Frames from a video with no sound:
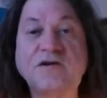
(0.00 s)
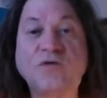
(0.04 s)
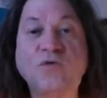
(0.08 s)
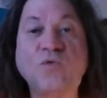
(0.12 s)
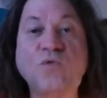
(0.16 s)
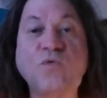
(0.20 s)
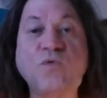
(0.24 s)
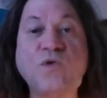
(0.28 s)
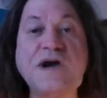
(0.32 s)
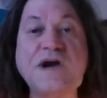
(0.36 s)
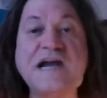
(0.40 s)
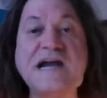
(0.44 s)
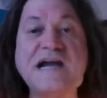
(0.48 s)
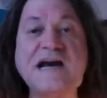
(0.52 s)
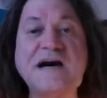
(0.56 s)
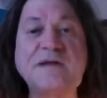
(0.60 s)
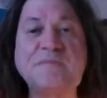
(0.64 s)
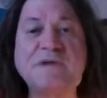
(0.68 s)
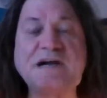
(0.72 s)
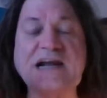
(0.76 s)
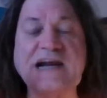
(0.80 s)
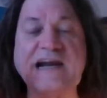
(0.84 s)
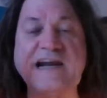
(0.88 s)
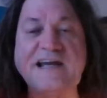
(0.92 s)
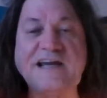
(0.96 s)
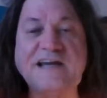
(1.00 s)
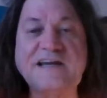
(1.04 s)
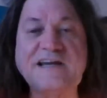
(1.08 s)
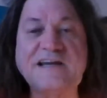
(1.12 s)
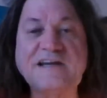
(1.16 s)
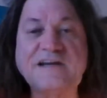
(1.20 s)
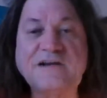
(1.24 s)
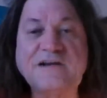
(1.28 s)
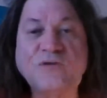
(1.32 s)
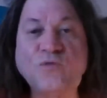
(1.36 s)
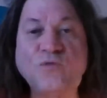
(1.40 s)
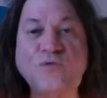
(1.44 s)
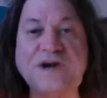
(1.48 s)

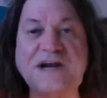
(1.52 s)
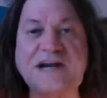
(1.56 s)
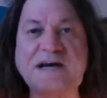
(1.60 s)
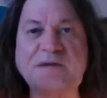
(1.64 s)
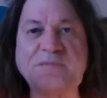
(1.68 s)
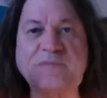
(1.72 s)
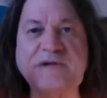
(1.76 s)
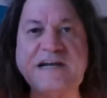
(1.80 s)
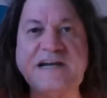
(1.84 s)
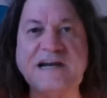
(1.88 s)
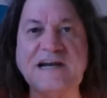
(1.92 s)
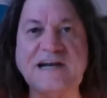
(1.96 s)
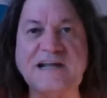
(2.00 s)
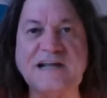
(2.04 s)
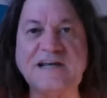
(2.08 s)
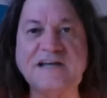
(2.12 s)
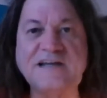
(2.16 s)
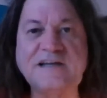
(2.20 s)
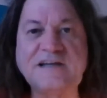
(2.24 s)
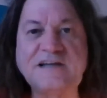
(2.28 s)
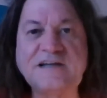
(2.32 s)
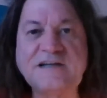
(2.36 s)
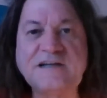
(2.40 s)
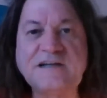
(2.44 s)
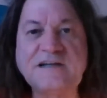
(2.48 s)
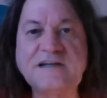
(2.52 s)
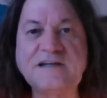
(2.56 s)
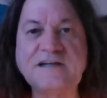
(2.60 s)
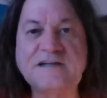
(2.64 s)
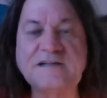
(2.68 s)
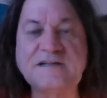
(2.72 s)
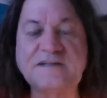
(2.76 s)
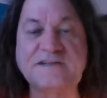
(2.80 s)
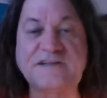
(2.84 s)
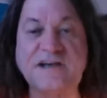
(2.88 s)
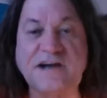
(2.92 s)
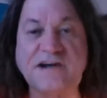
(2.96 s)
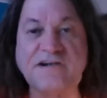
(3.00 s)
William Lilly
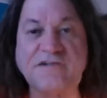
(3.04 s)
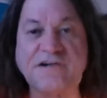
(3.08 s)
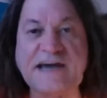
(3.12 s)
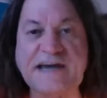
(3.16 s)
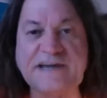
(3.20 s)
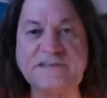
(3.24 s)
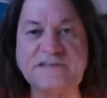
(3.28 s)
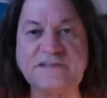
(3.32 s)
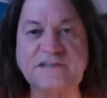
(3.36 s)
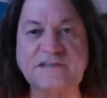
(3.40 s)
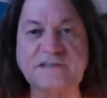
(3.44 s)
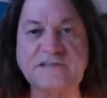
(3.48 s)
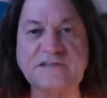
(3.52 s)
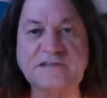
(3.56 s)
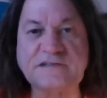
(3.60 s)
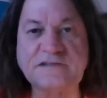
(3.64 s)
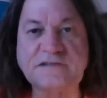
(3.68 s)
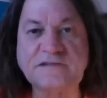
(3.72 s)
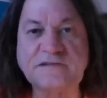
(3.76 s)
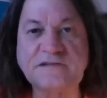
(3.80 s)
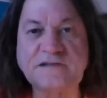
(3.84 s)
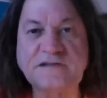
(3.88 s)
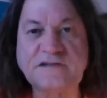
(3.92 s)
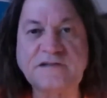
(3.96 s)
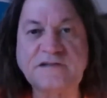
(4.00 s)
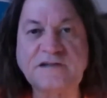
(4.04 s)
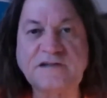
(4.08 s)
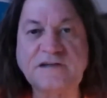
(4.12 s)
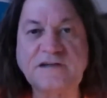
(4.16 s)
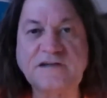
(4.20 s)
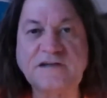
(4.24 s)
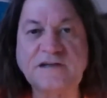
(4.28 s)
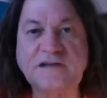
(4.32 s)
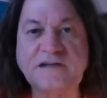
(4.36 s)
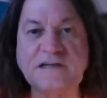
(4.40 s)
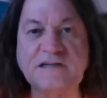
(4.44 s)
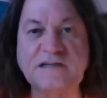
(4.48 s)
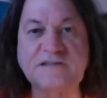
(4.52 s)
directed
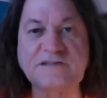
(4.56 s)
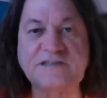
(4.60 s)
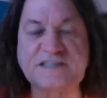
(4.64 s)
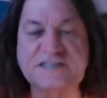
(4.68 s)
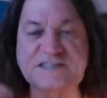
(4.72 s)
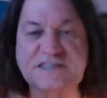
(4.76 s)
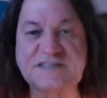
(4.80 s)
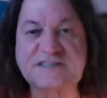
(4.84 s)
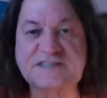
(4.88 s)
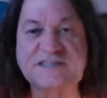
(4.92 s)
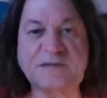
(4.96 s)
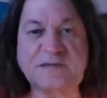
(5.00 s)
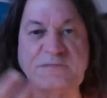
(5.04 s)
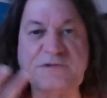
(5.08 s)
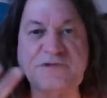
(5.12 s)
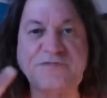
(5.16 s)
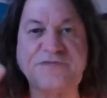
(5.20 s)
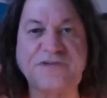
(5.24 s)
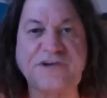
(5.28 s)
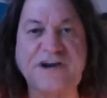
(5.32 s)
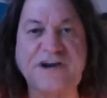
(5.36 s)
in the system of